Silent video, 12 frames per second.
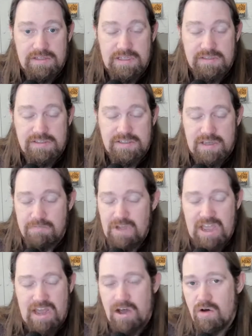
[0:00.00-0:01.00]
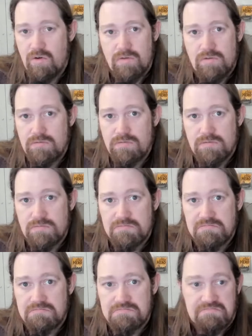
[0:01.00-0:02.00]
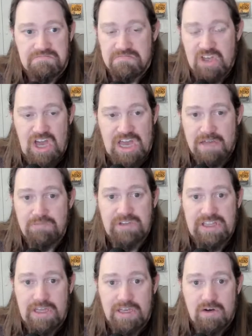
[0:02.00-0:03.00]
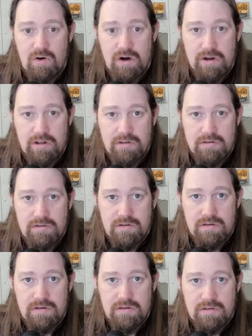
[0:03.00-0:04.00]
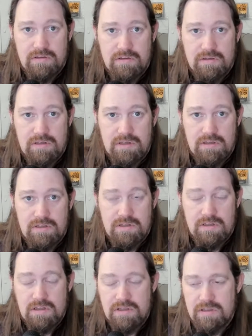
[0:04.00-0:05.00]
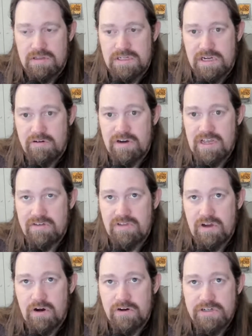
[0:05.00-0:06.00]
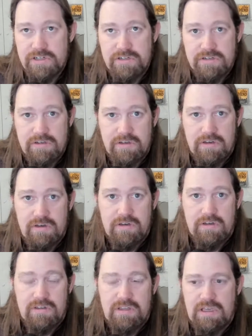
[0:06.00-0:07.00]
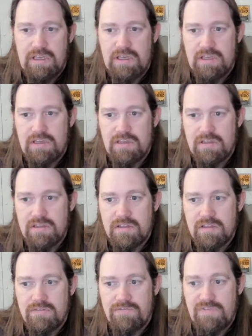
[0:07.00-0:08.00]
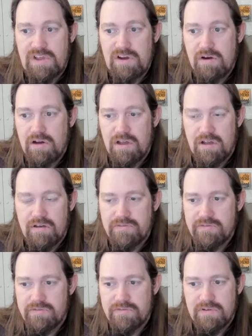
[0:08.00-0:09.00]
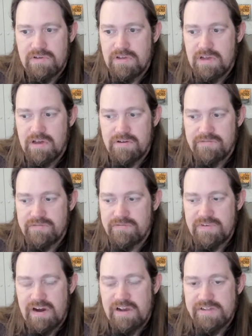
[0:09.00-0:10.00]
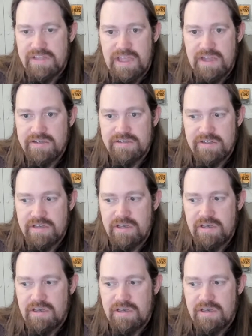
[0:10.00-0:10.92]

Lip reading: that somehow got completely ignored. The tyranny of the urgent, the fear of various things